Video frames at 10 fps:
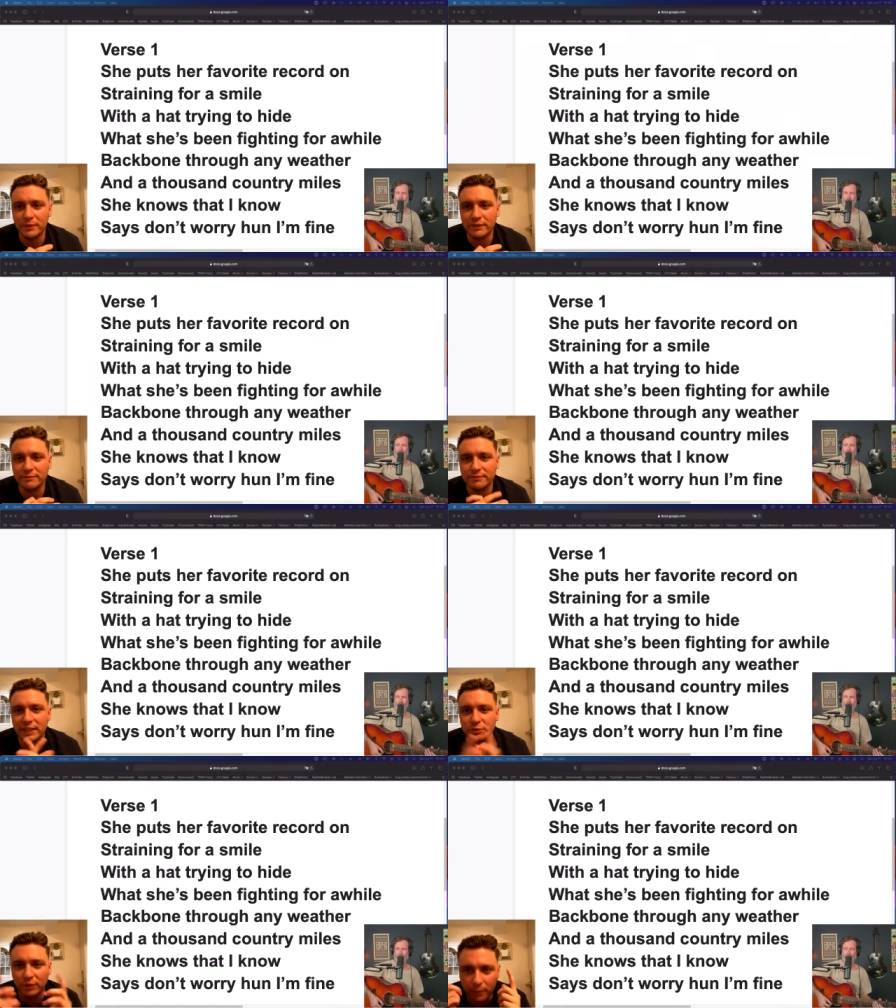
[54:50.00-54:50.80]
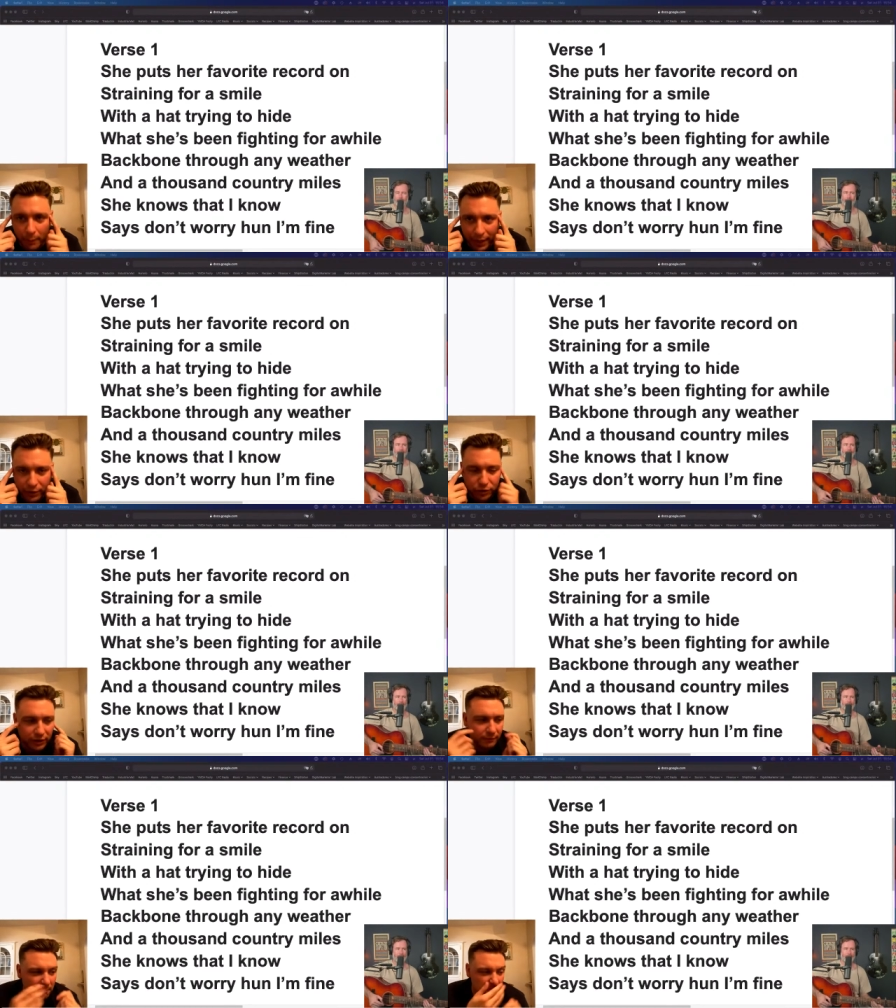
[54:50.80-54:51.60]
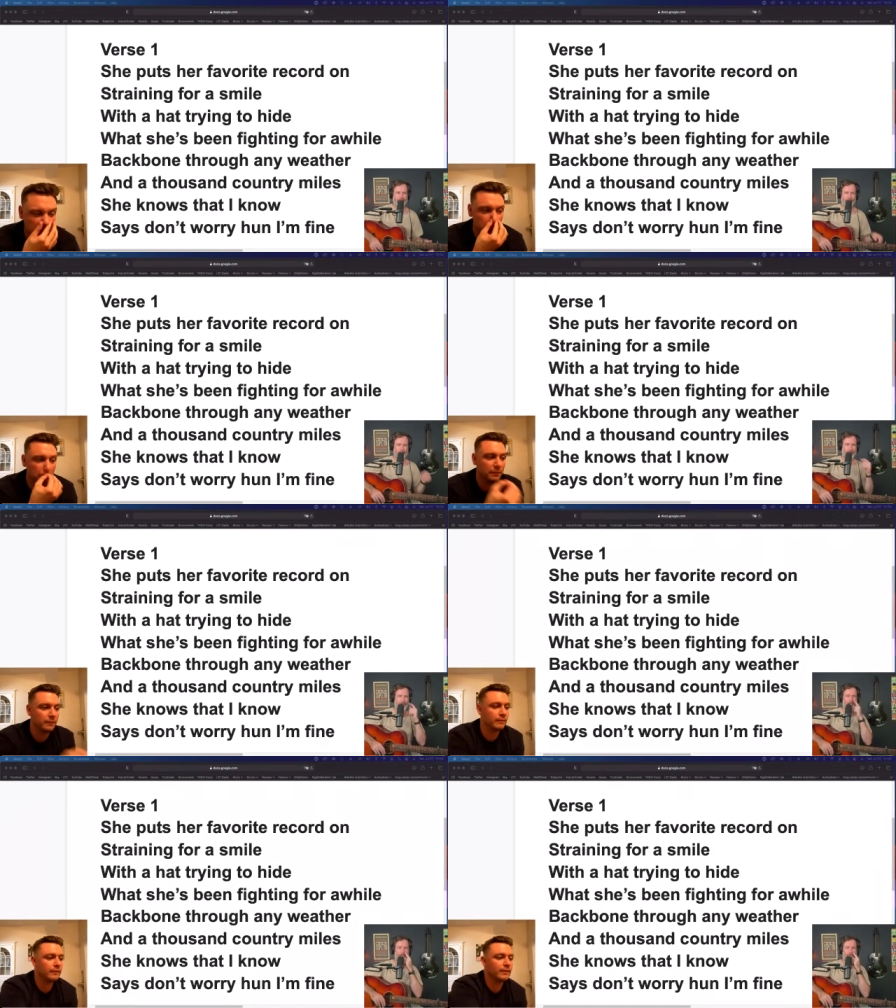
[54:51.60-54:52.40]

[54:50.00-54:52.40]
No, I ain't scared of a little wine.